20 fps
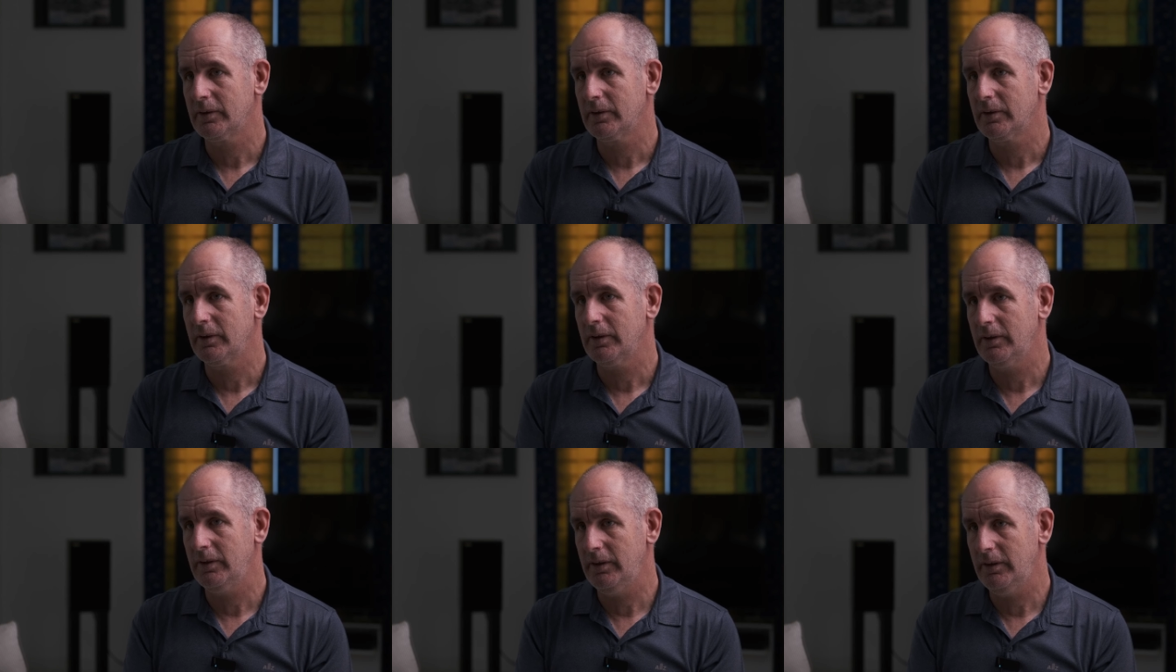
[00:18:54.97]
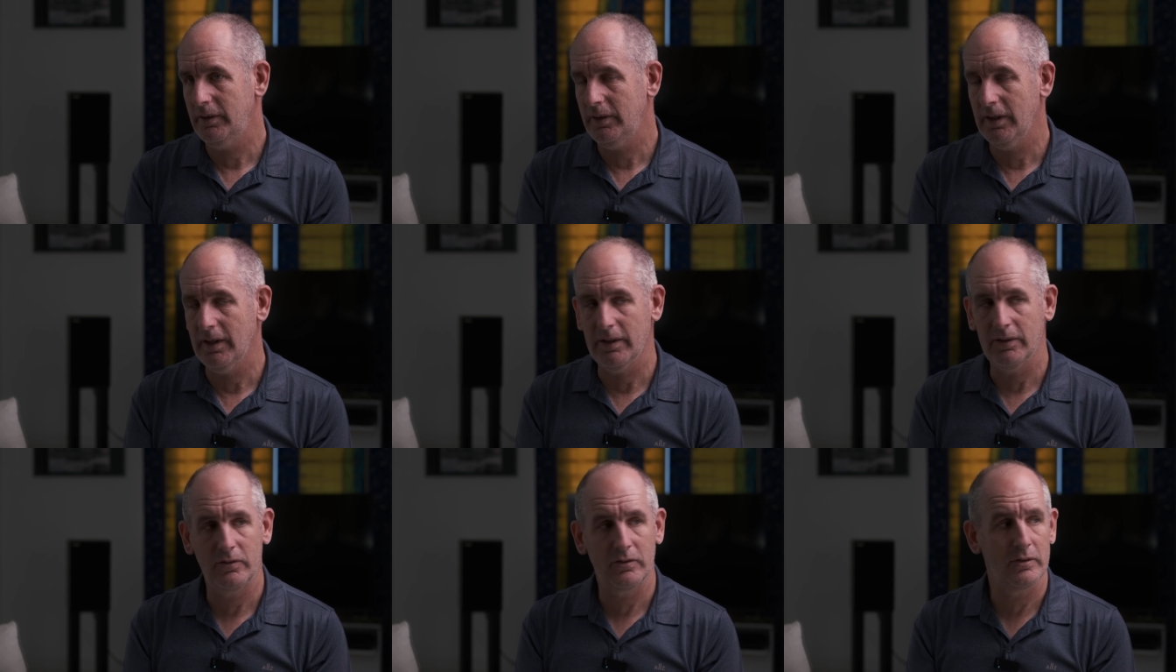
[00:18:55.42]
in Thailand.
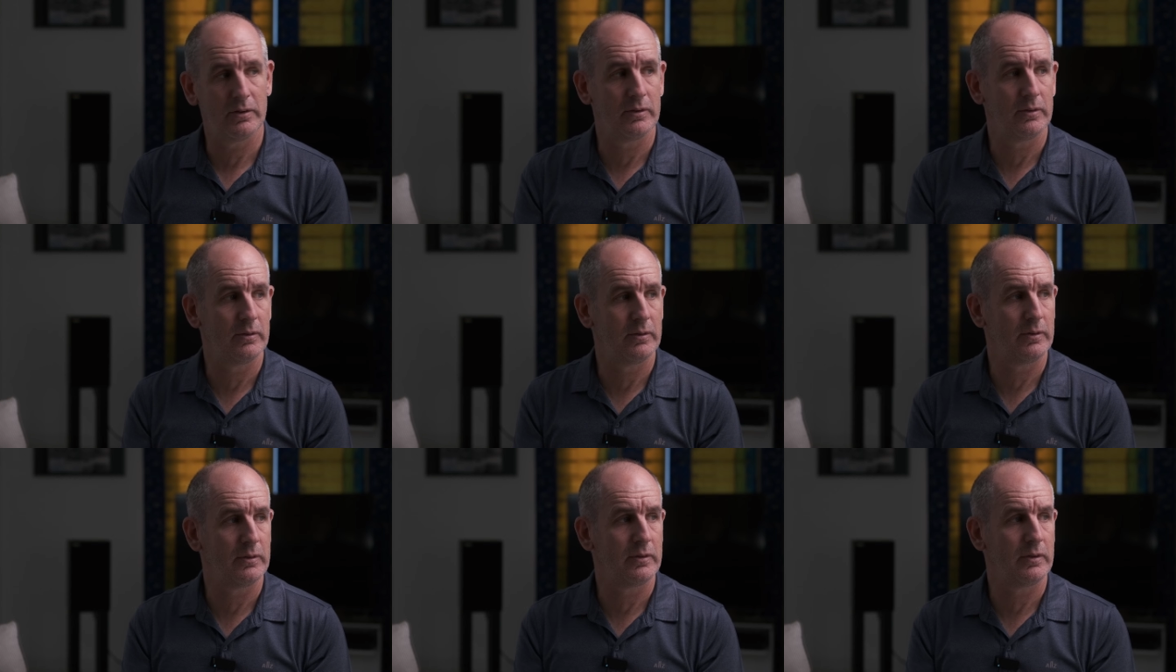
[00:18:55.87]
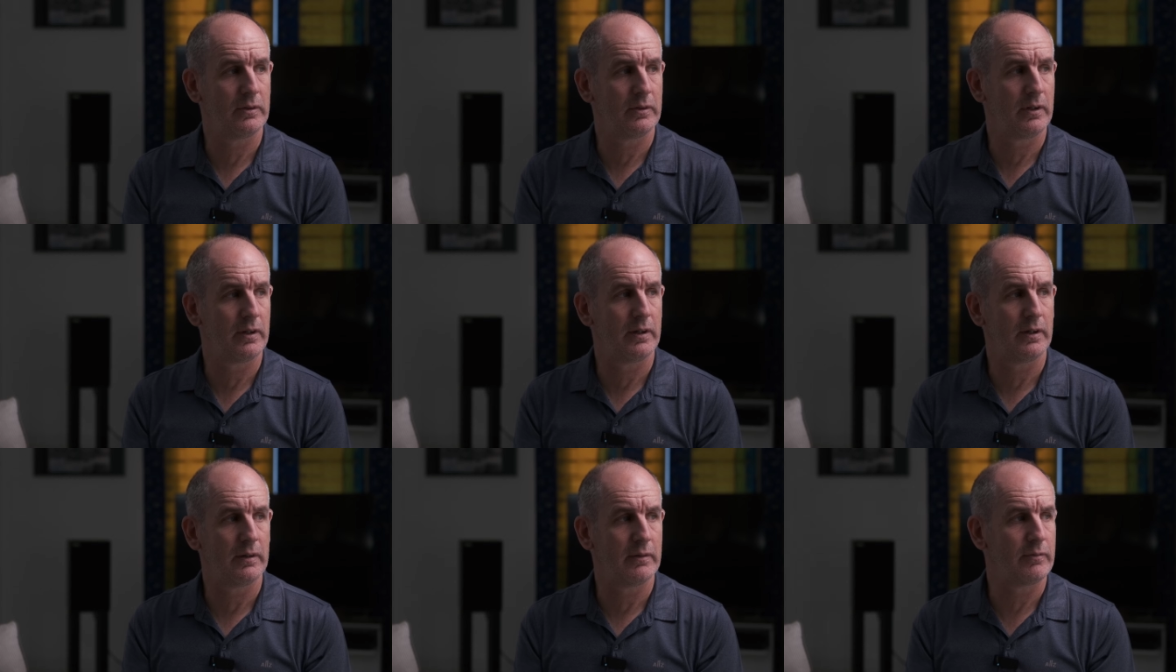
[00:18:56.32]
Yeah. So
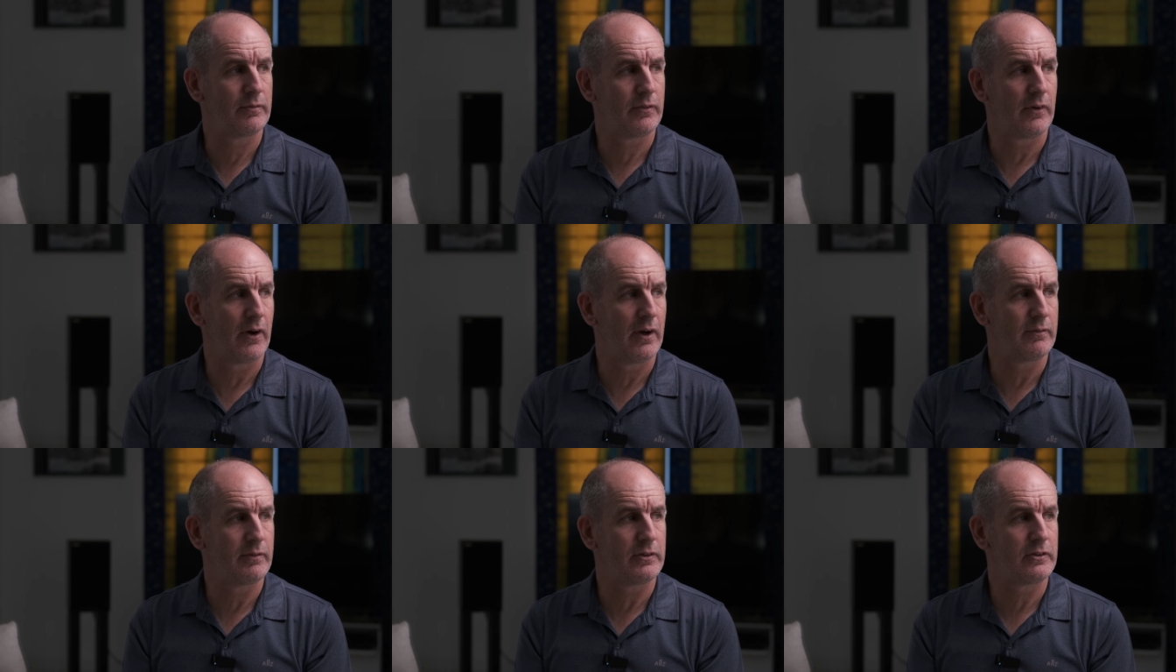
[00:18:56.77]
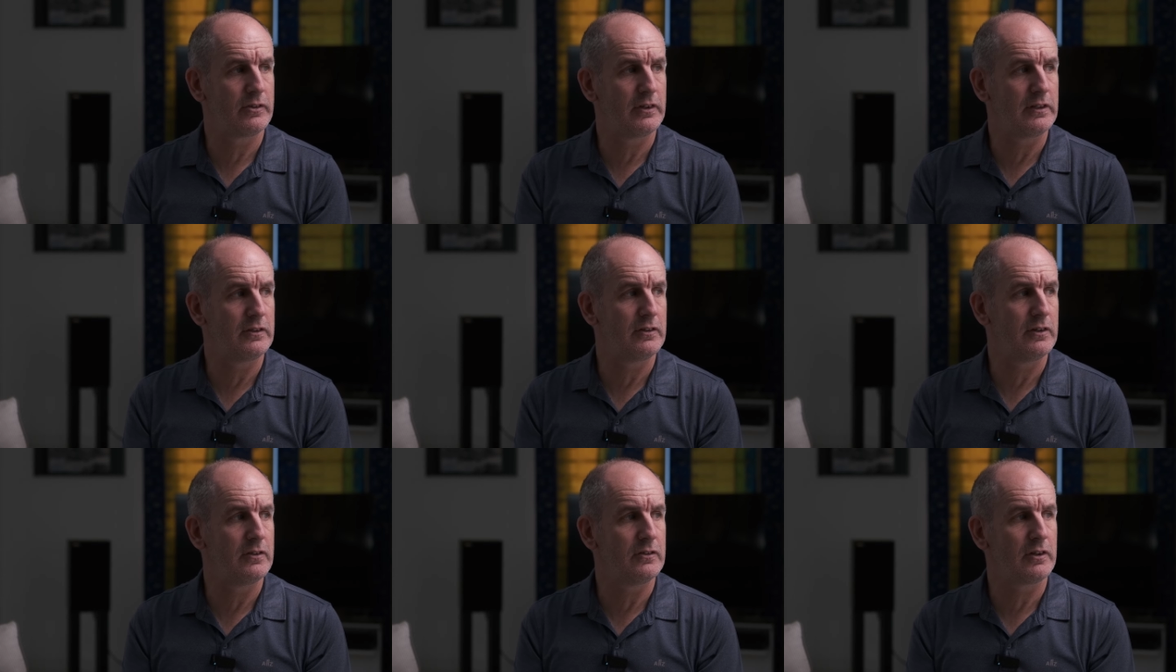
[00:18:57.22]
uh, five or
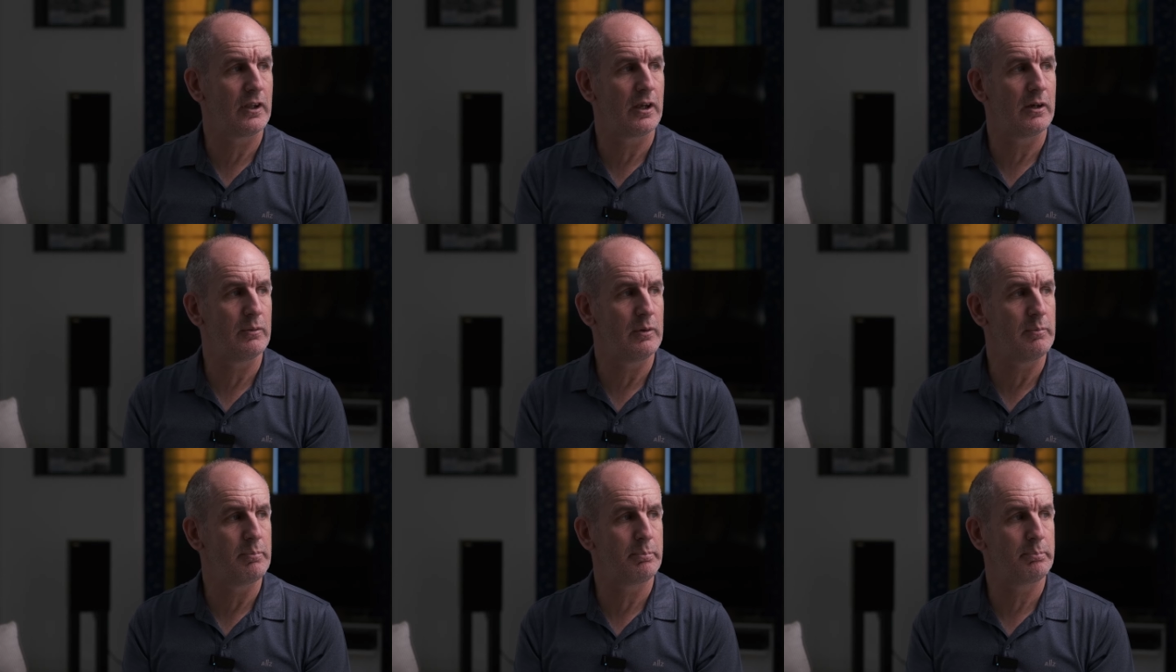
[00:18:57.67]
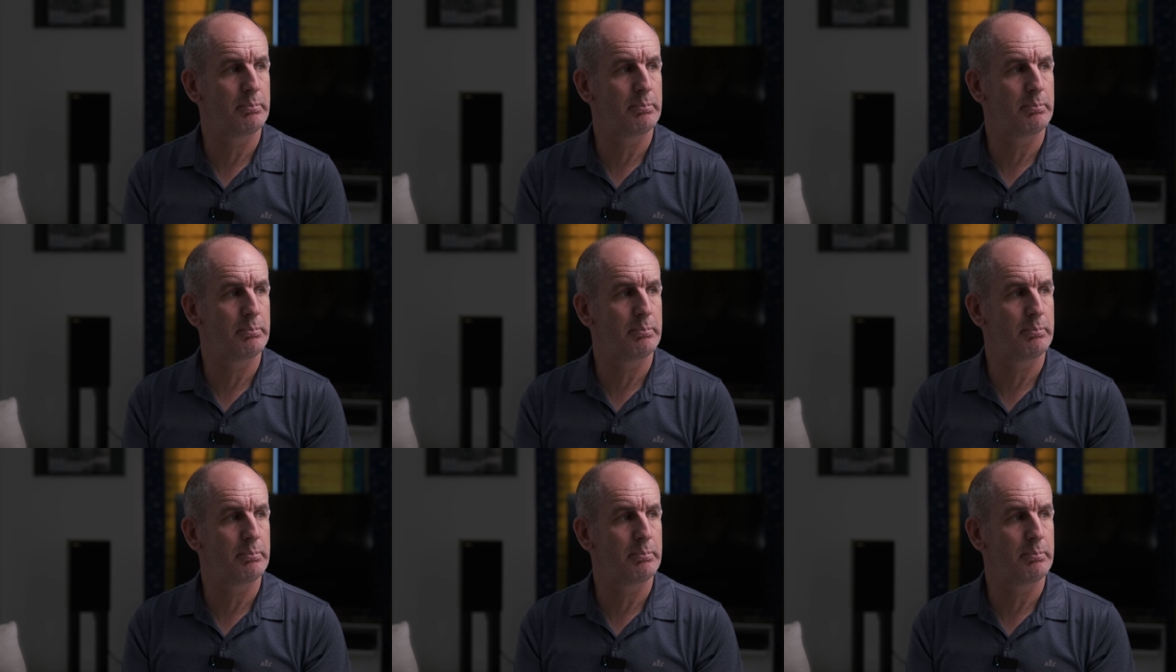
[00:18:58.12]
six years ago, we,